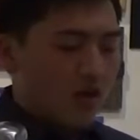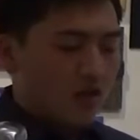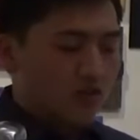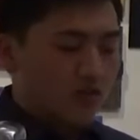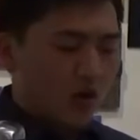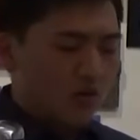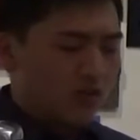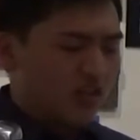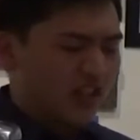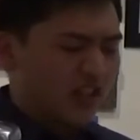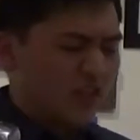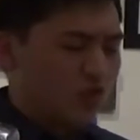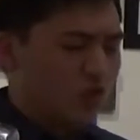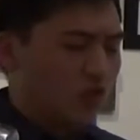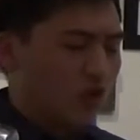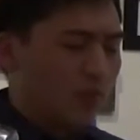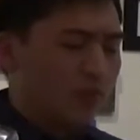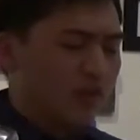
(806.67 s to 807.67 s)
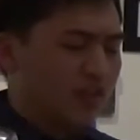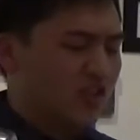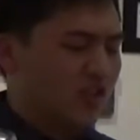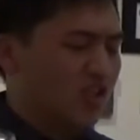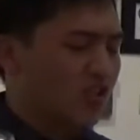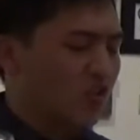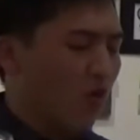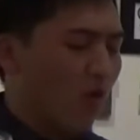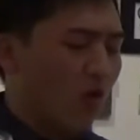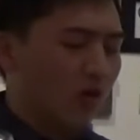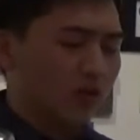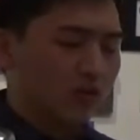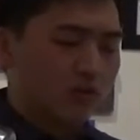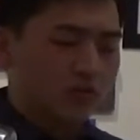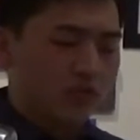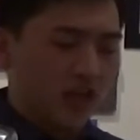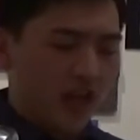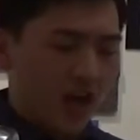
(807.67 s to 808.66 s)
ghostly drumbeats soared
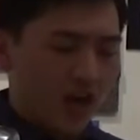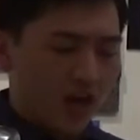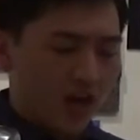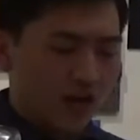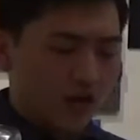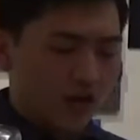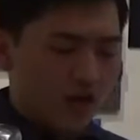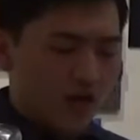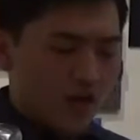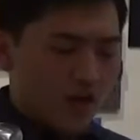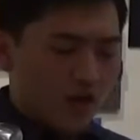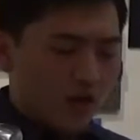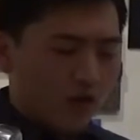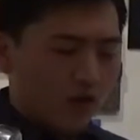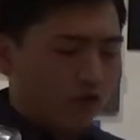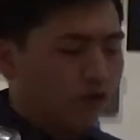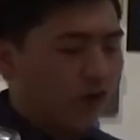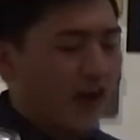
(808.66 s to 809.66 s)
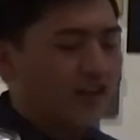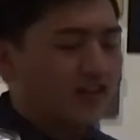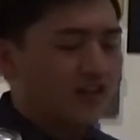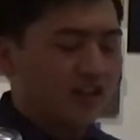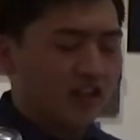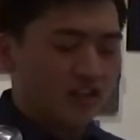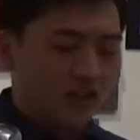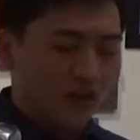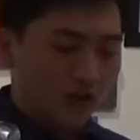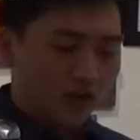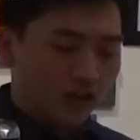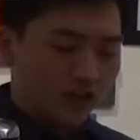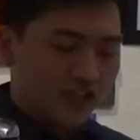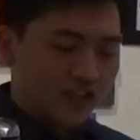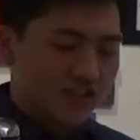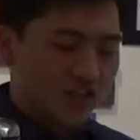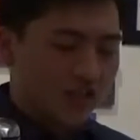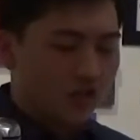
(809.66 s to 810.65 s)
through the air, frightening the early
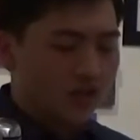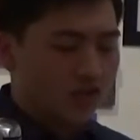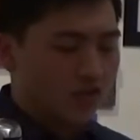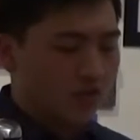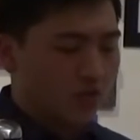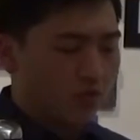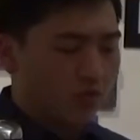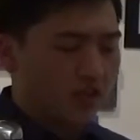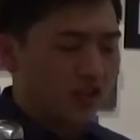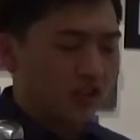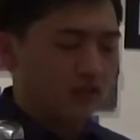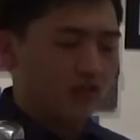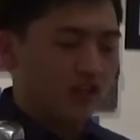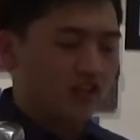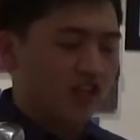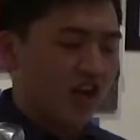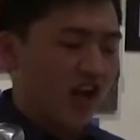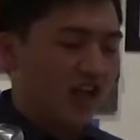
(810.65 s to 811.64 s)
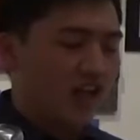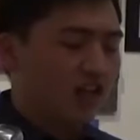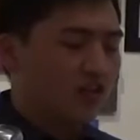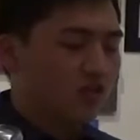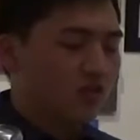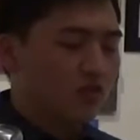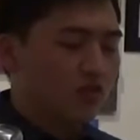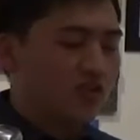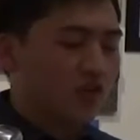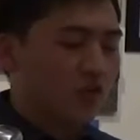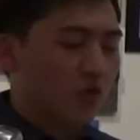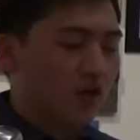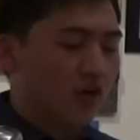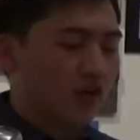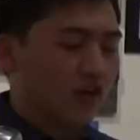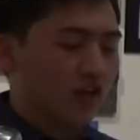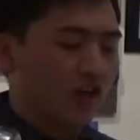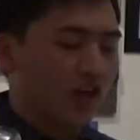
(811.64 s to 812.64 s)
settlers who would give the tiny
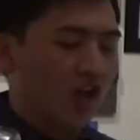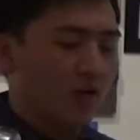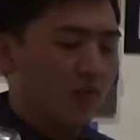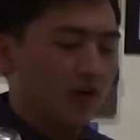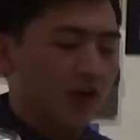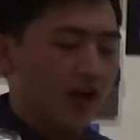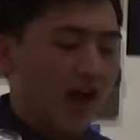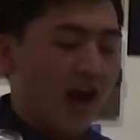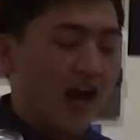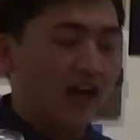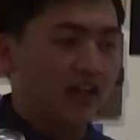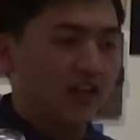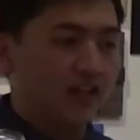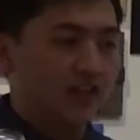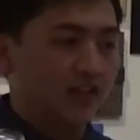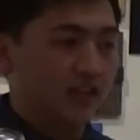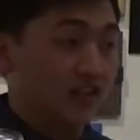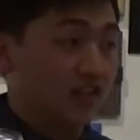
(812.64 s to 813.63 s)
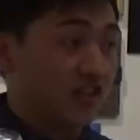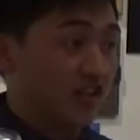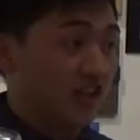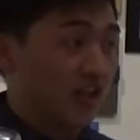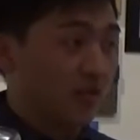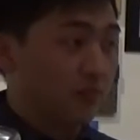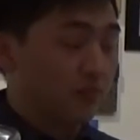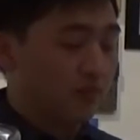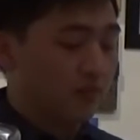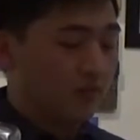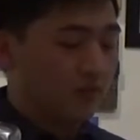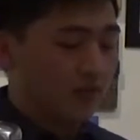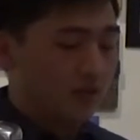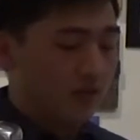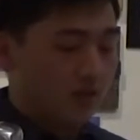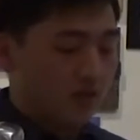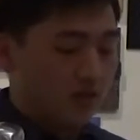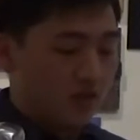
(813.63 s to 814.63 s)
2-square-kilometer islet its name.
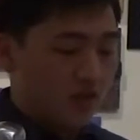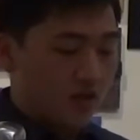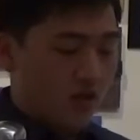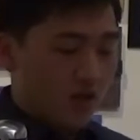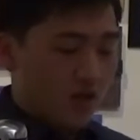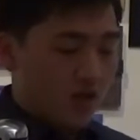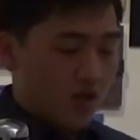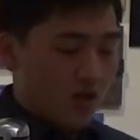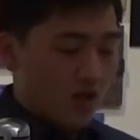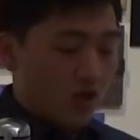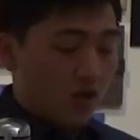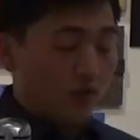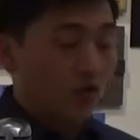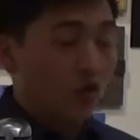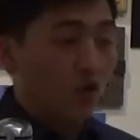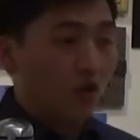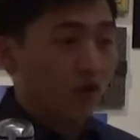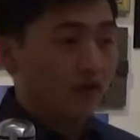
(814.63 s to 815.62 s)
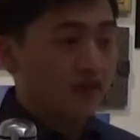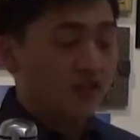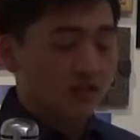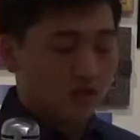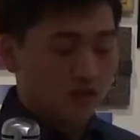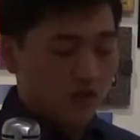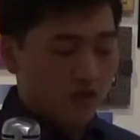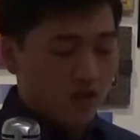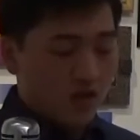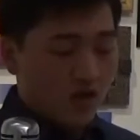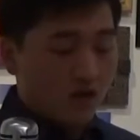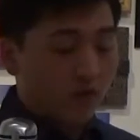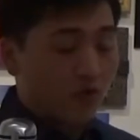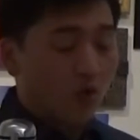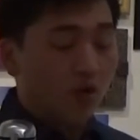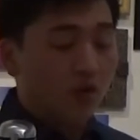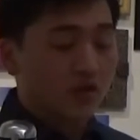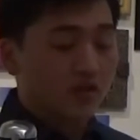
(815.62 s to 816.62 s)
Of
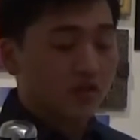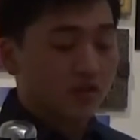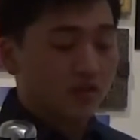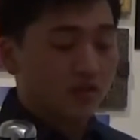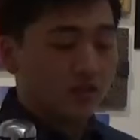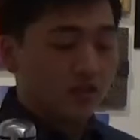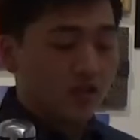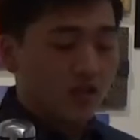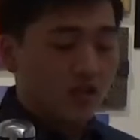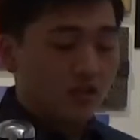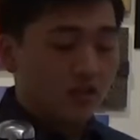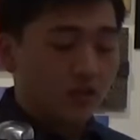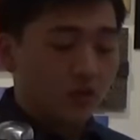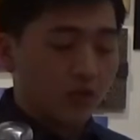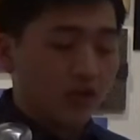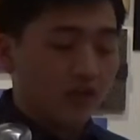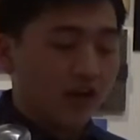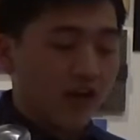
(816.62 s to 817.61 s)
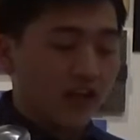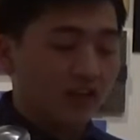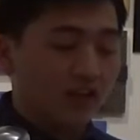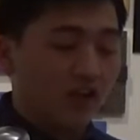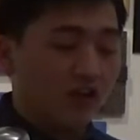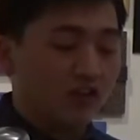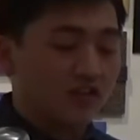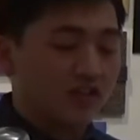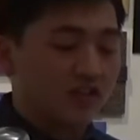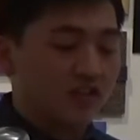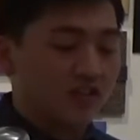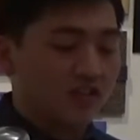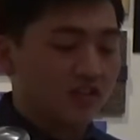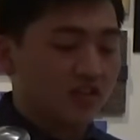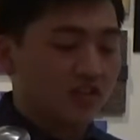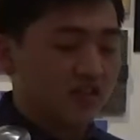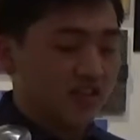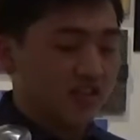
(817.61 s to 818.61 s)
course, the reef had long
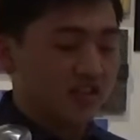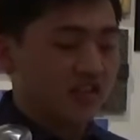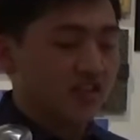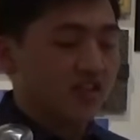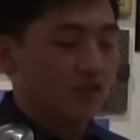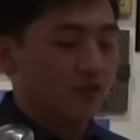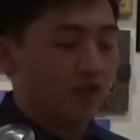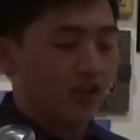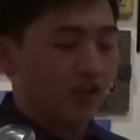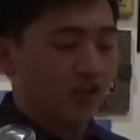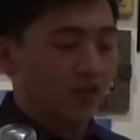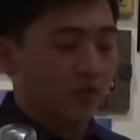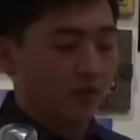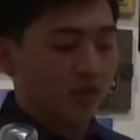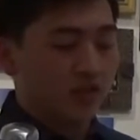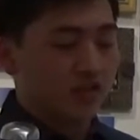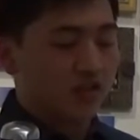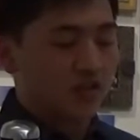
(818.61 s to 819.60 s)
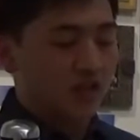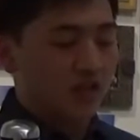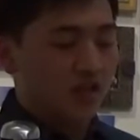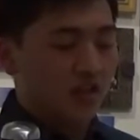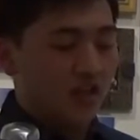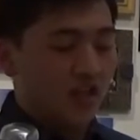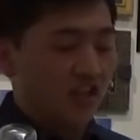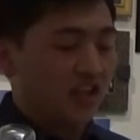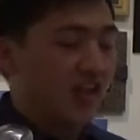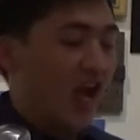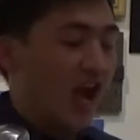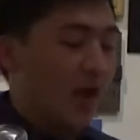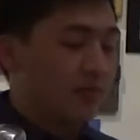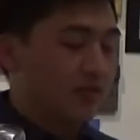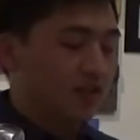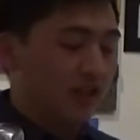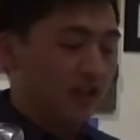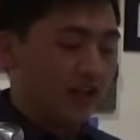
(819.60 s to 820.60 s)
since disintegrated, which
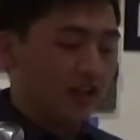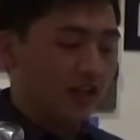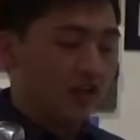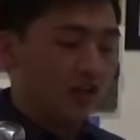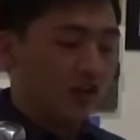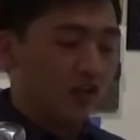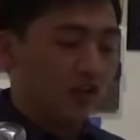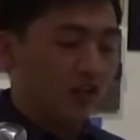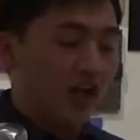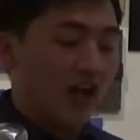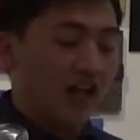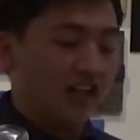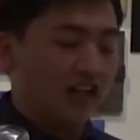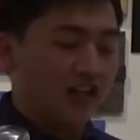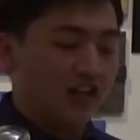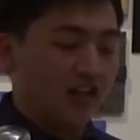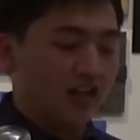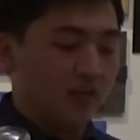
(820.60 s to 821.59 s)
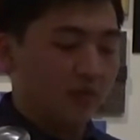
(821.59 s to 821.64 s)
encapsulated all Ali